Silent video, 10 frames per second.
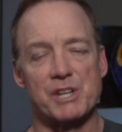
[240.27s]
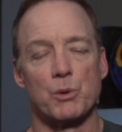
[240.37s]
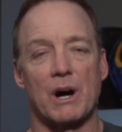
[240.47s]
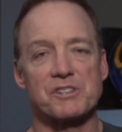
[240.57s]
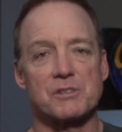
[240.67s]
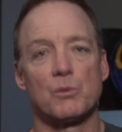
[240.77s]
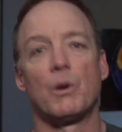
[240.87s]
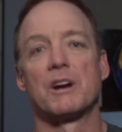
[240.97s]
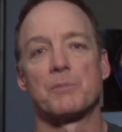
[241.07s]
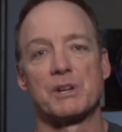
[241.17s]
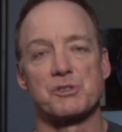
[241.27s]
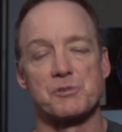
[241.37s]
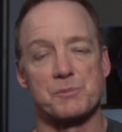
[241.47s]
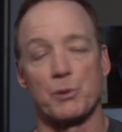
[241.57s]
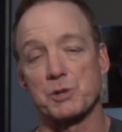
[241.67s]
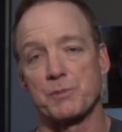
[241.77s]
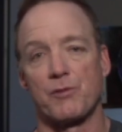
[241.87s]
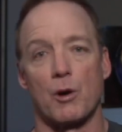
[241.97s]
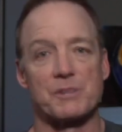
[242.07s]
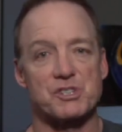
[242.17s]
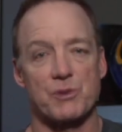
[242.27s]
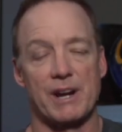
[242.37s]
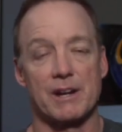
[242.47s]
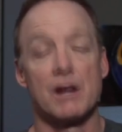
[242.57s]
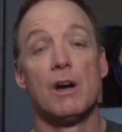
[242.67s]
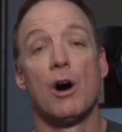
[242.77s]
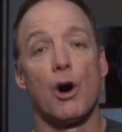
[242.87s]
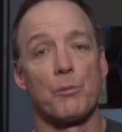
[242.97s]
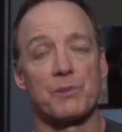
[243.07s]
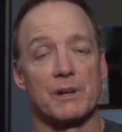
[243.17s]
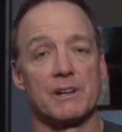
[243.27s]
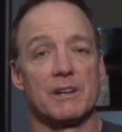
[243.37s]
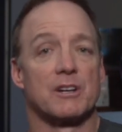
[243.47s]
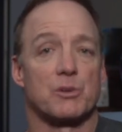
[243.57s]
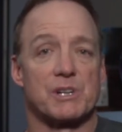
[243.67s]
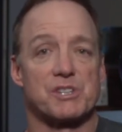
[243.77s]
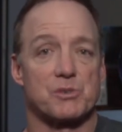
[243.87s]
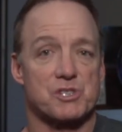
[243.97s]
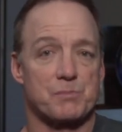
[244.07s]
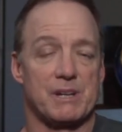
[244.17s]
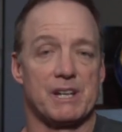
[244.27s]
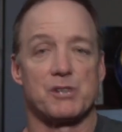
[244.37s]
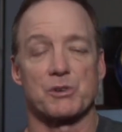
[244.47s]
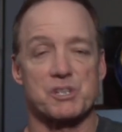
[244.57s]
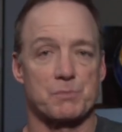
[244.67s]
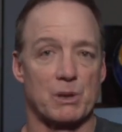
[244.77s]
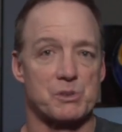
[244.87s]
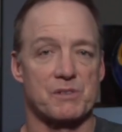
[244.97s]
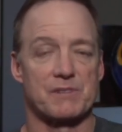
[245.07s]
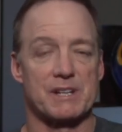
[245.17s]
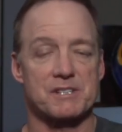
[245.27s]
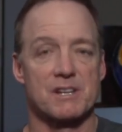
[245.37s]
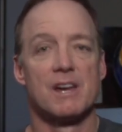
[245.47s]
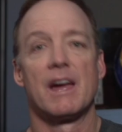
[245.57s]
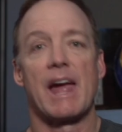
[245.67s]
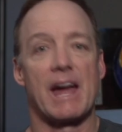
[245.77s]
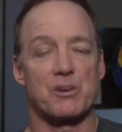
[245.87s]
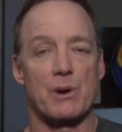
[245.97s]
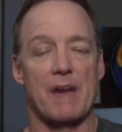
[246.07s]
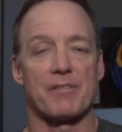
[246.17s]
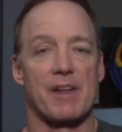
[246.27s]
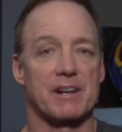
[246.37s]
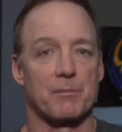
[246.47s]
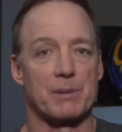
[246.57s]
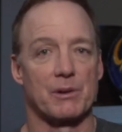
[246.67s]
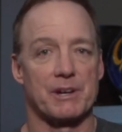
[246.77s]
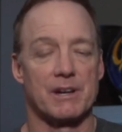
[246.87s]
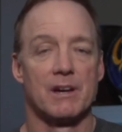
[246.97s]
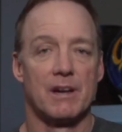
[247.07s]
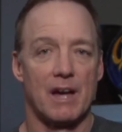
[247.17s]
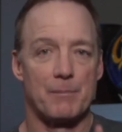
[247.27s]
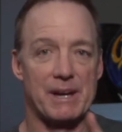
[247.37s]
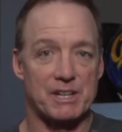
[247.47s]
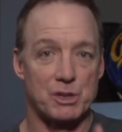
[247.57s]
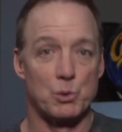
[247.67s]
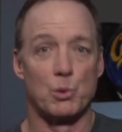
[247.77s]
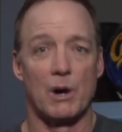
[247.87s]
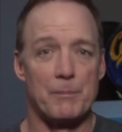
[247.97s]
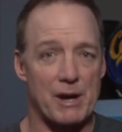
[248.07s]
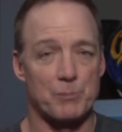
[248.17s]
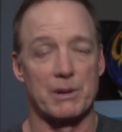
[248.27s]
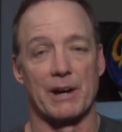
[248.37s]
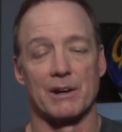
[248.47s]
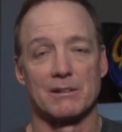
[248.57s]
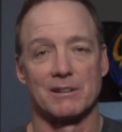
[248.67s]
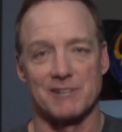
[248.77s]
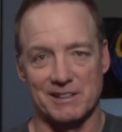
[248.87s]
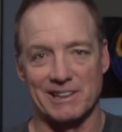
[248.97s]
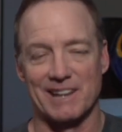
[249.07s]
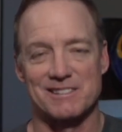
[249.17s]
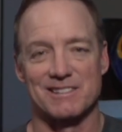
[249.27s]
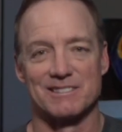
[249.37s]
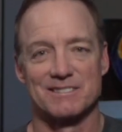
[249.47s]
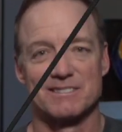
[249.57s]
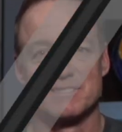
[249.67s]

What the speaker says: you watching. Wanted to bring you some sports performance training. Hopefully increase your speed, your explosiveness, and your athletic ability and make you a better player. I'll talk to you again soon.